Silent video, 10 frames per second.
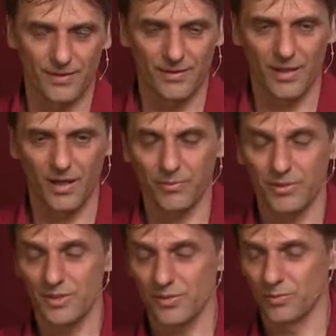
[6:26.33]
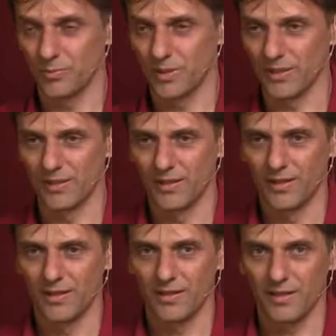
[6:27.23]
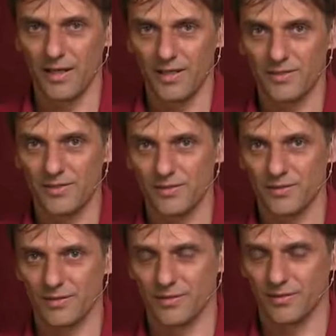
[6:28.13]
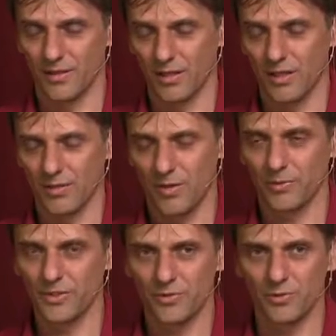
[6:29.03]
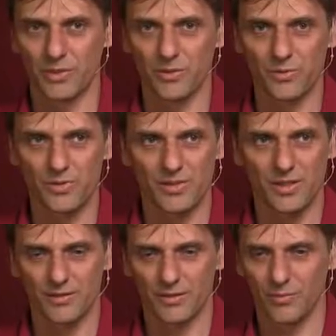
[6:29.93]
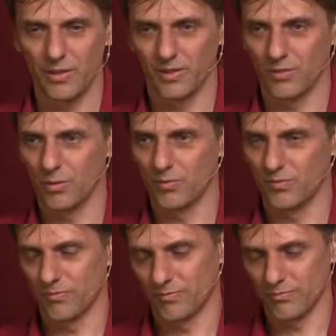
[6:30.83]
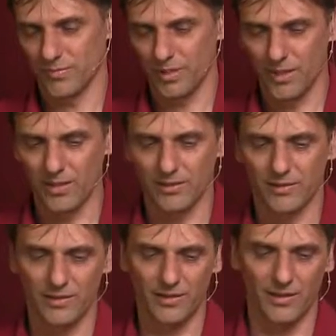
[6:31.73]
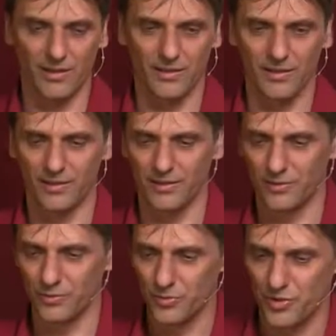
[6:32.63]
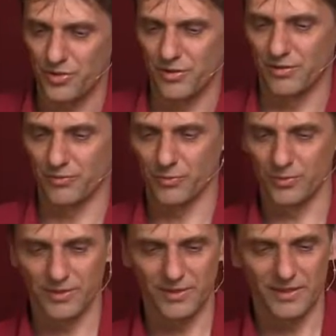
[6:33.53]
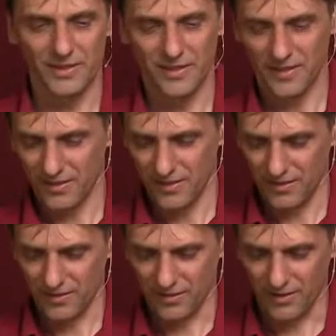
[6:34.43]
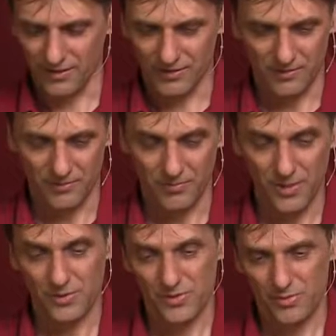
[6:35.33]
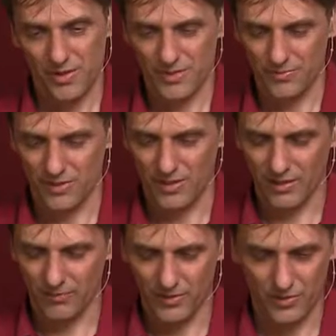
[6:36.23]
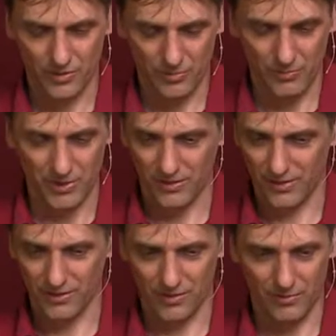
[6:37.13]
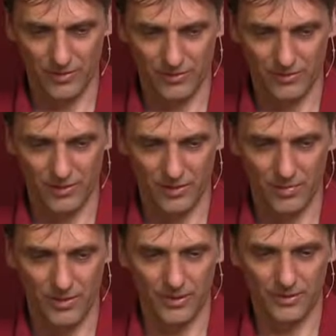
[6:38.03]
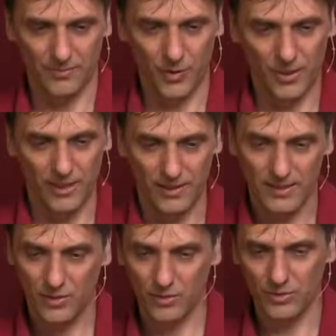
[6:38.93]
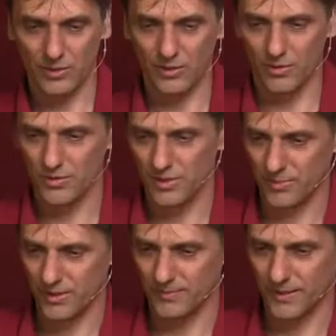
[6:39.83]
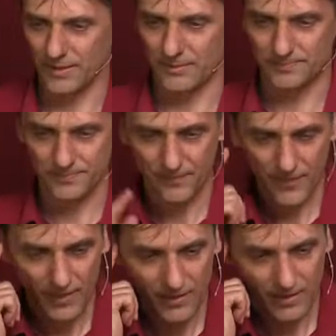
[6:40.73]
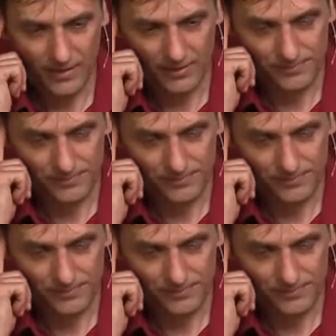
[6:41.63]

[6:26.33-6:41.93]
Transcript: how this could be enhanced, uh, how, this could be used that we can grow abundantly and, and nutrition food in our garden because we have some struggling with soil maybe later I will tell you about it okay let's go to the concept um, um,